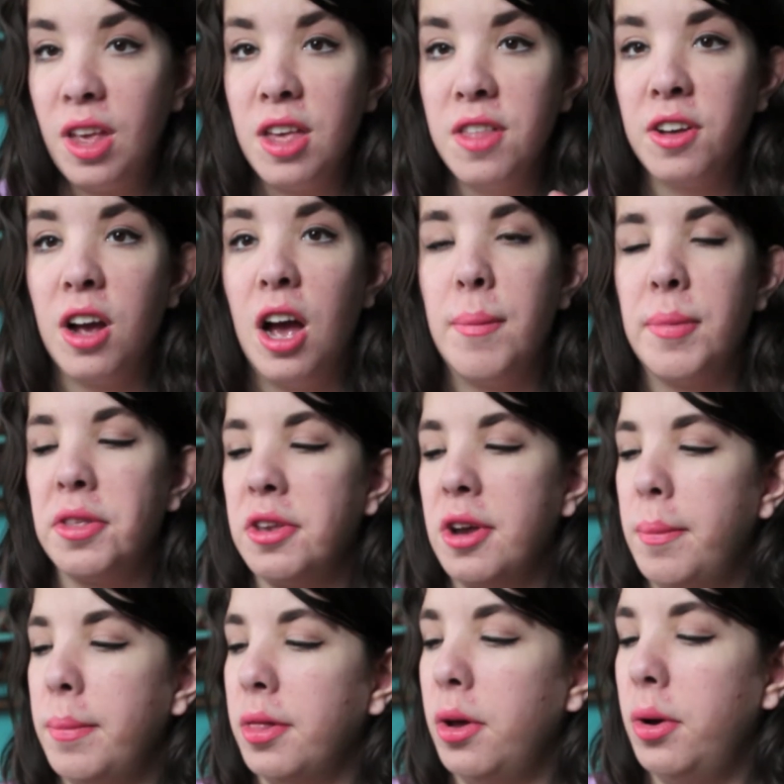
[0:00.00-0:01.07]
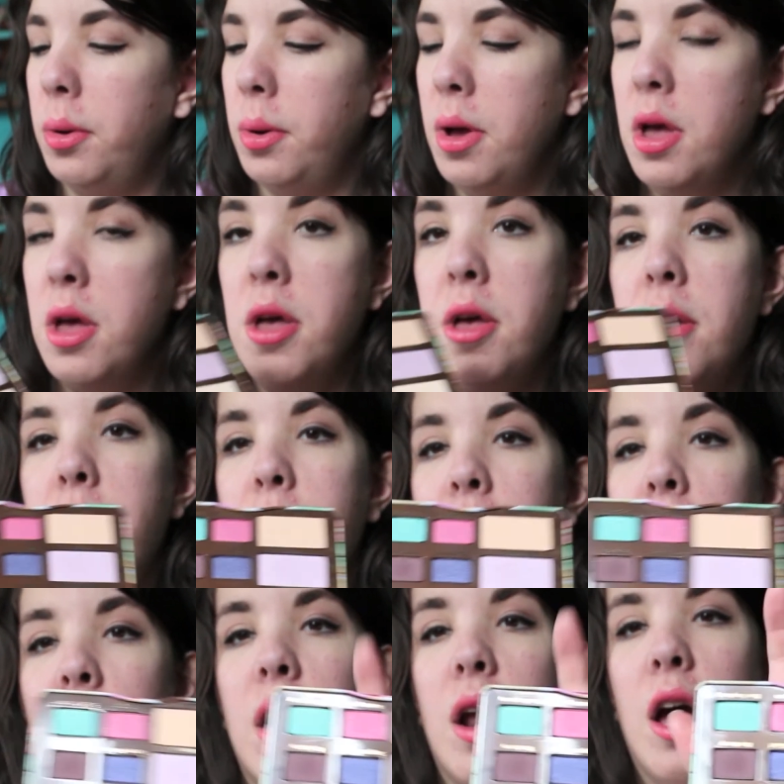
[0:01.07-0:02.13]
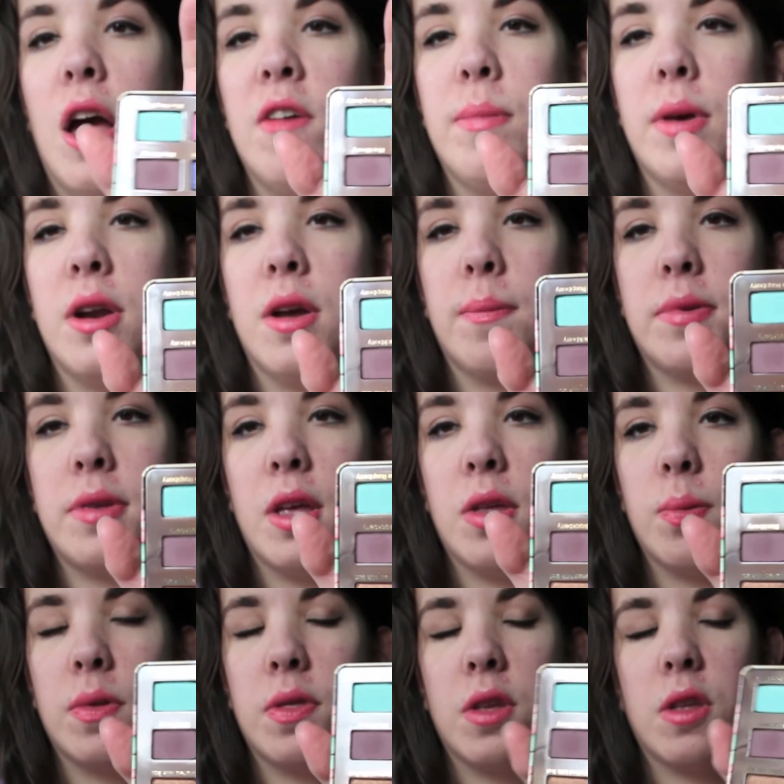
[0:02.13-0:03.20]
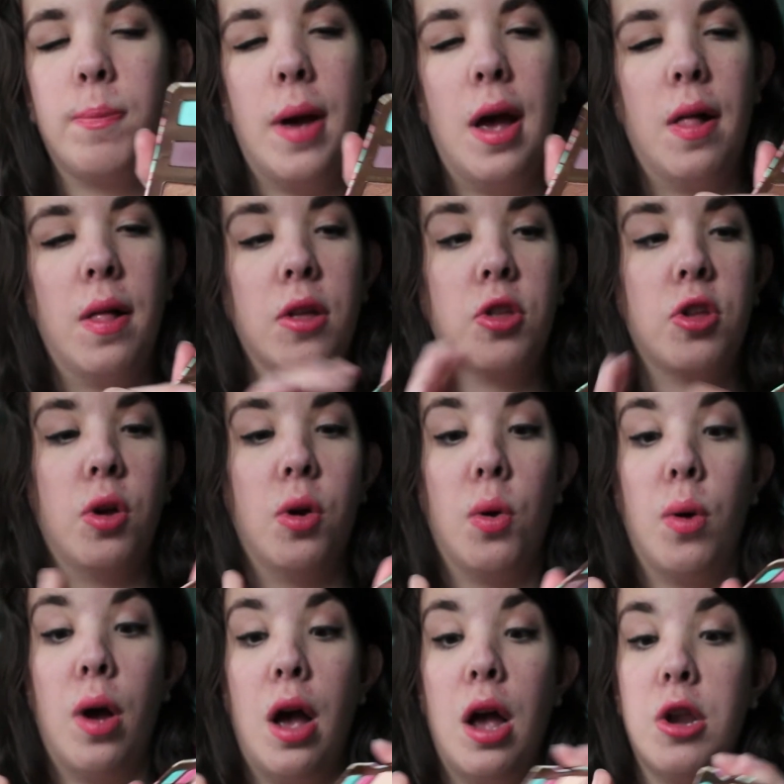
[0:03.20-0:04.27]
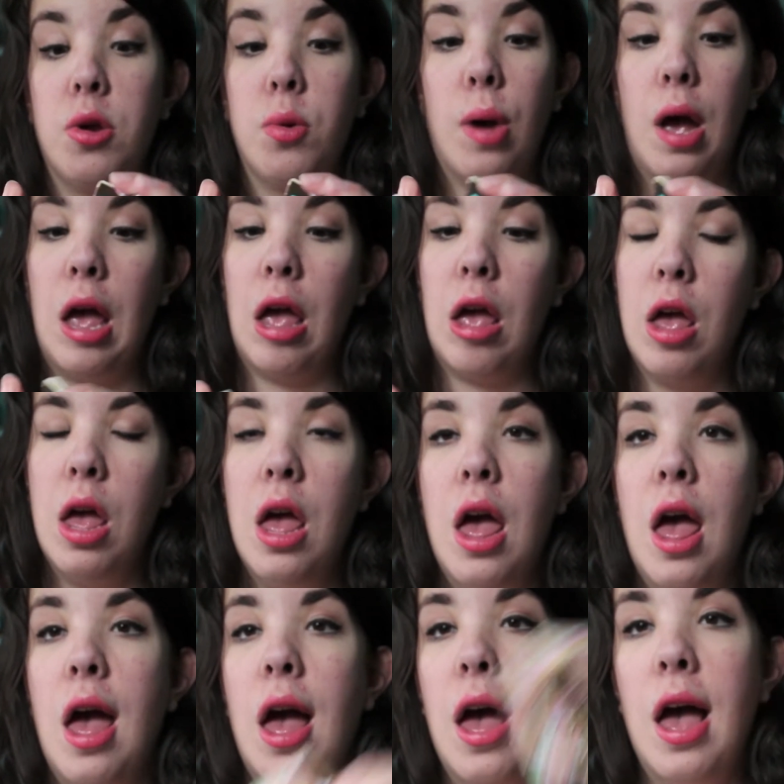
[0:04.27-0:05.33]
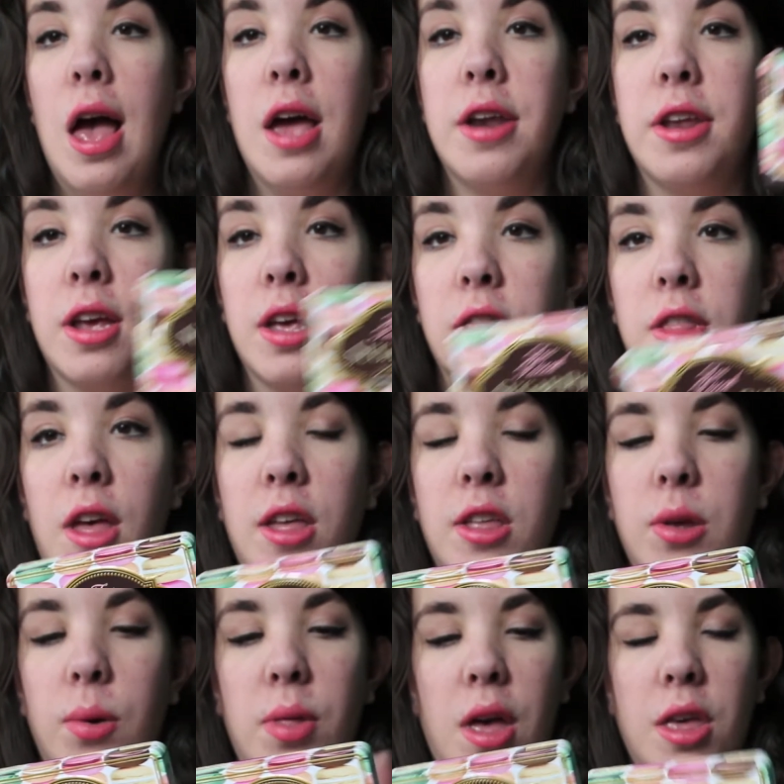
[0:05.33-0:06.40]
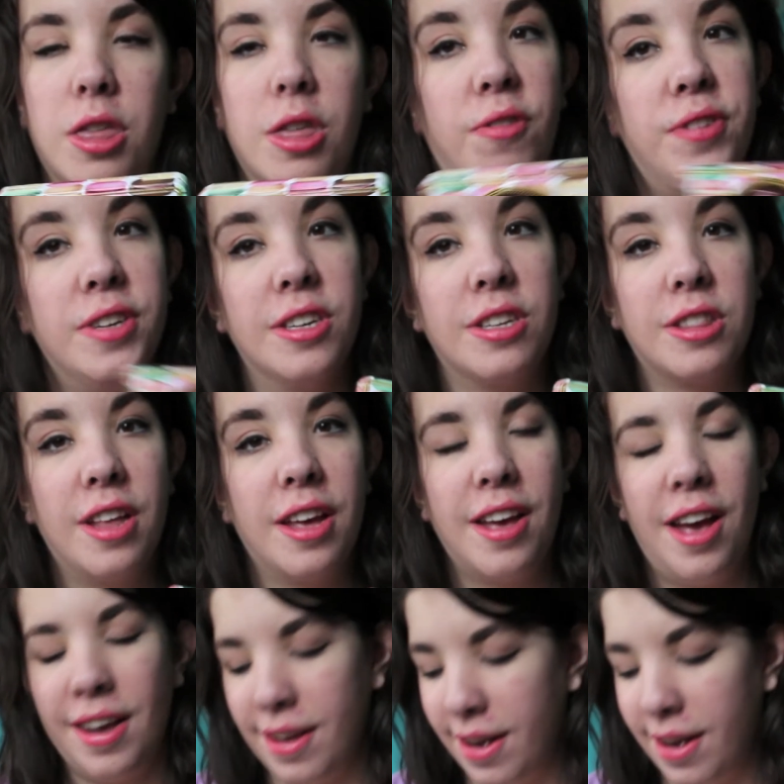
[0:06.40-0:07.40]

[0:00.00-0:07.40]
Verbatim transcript: in the comments down below. But I've been obsessed with this palette, so I knew I had to get that. So that's the first thing I